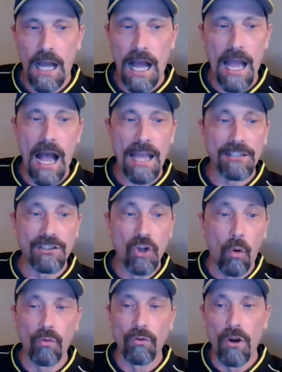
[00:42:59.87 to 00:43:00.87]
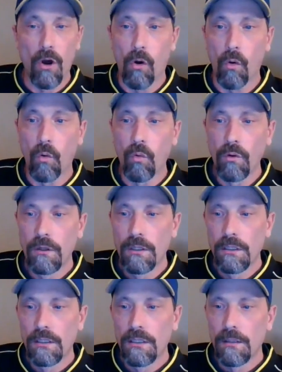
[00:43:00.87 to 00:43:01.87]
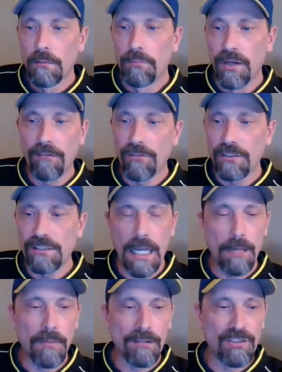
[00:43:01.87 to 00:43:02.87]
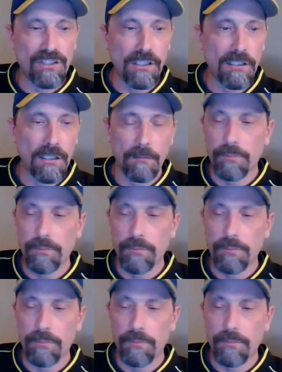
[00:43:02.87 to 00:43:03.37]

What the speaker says: I don't know, but every time I've seen him